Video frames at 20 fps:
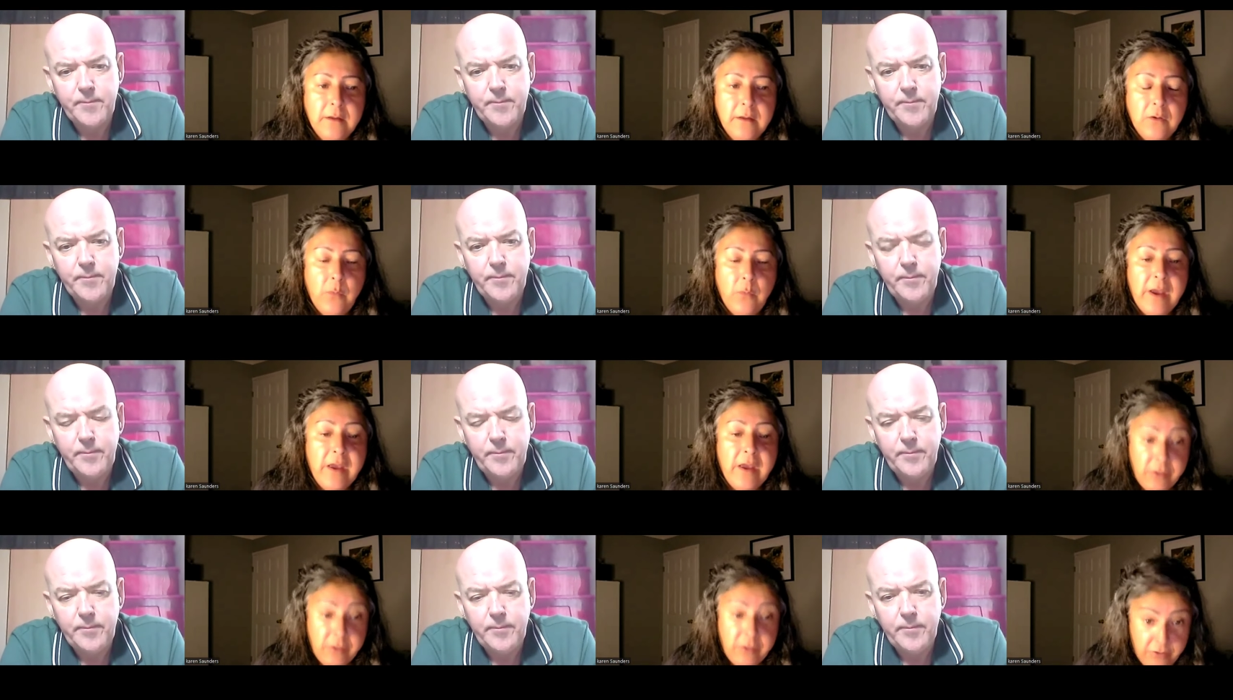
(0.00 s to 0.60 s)

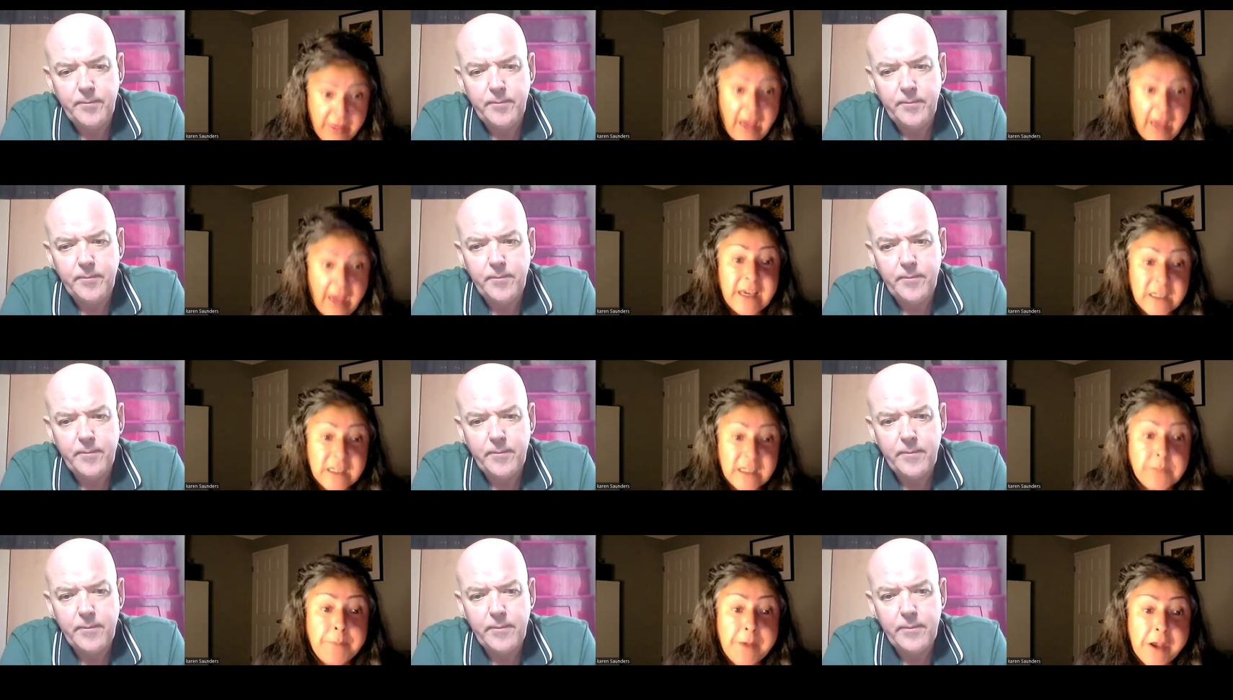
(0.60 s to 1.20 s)
Speaker 1: with that
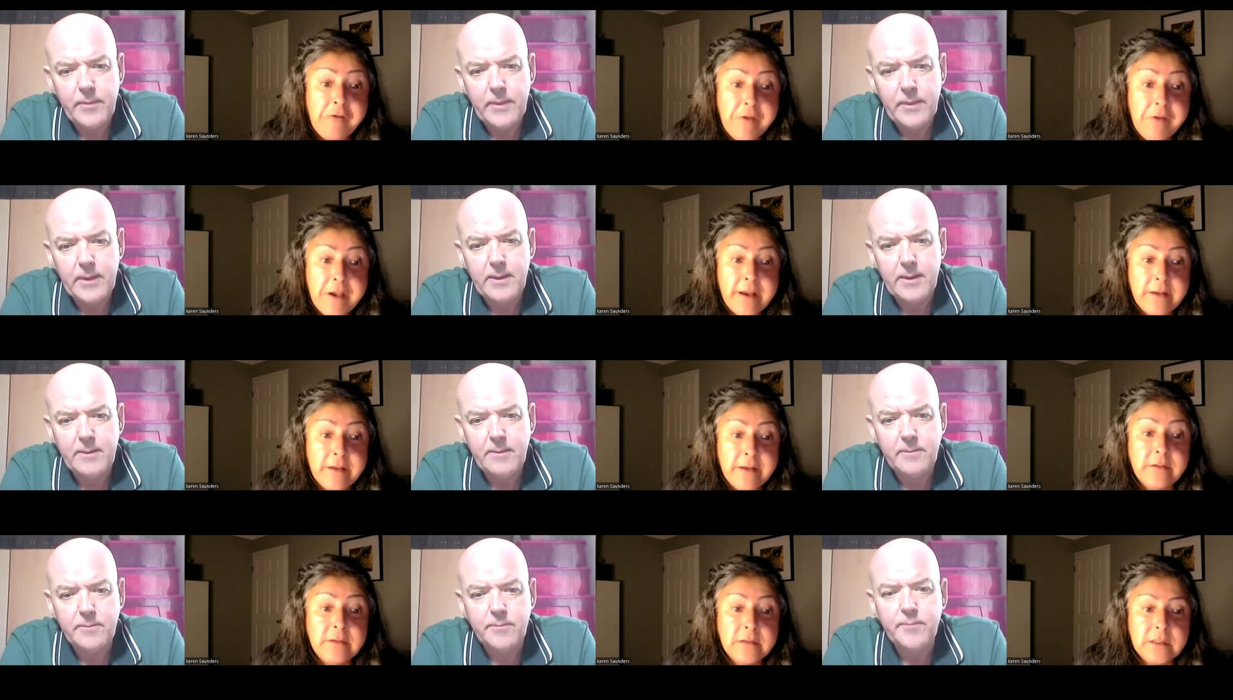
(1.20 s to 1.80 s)

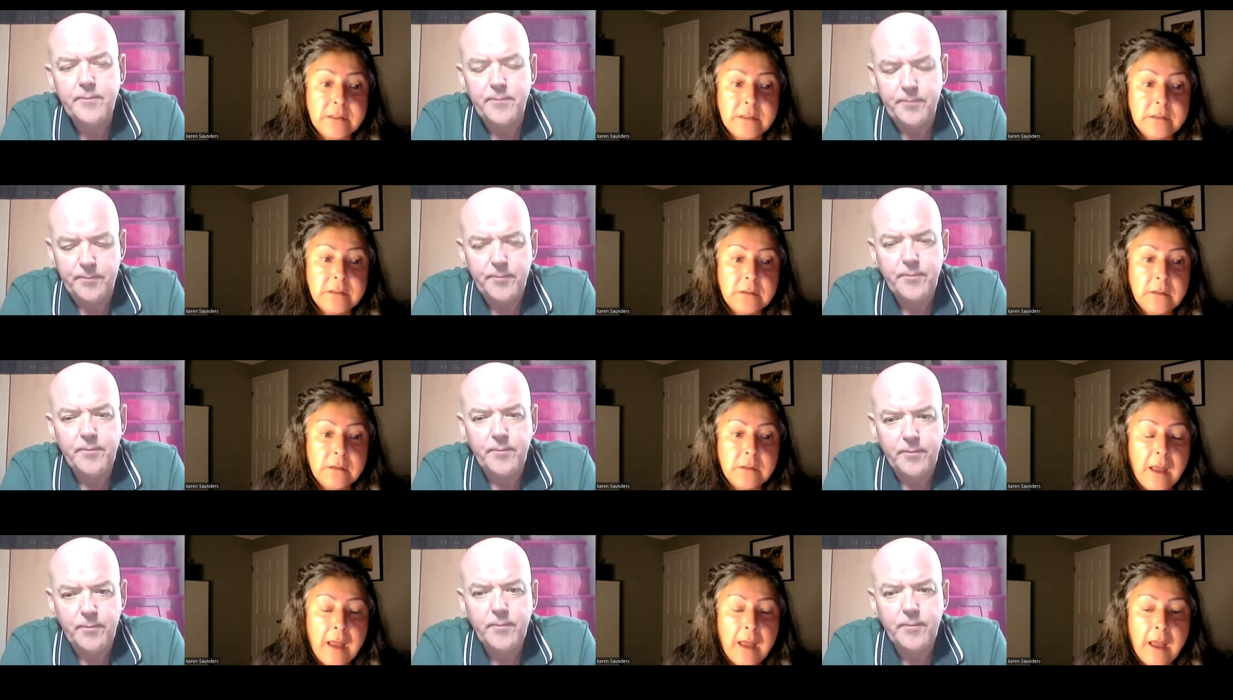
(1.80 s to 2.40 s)
experience
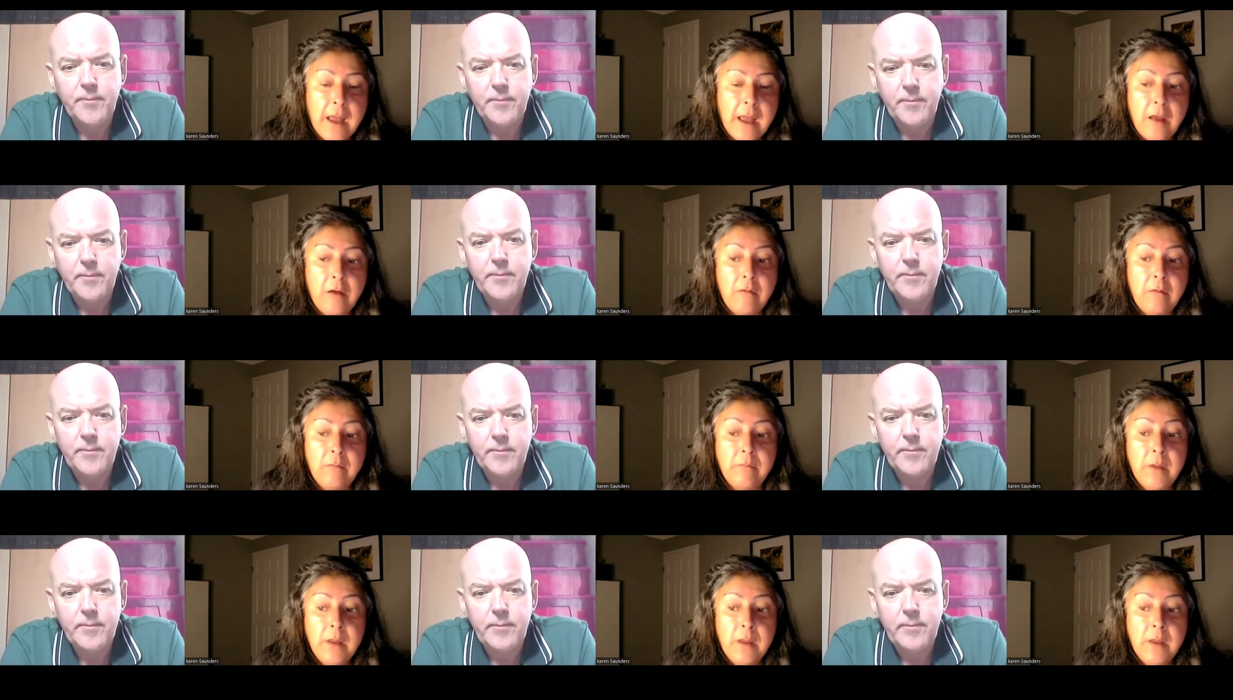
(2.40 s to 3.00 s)

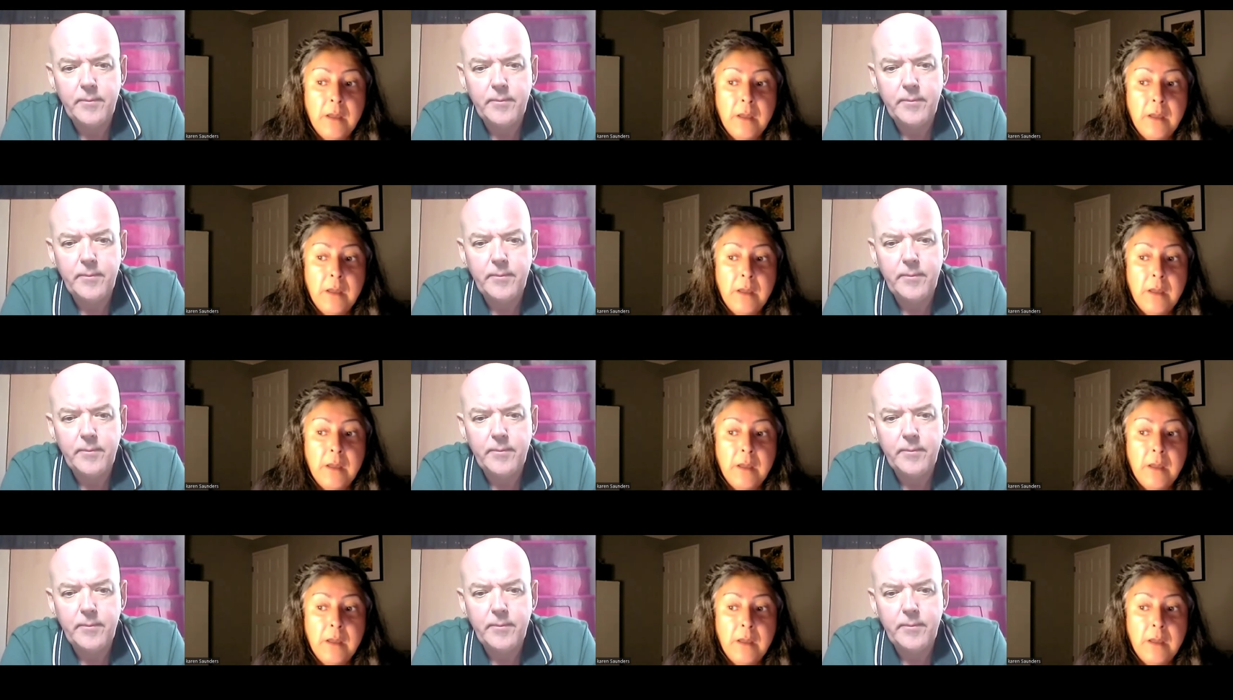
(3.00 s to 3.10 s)
um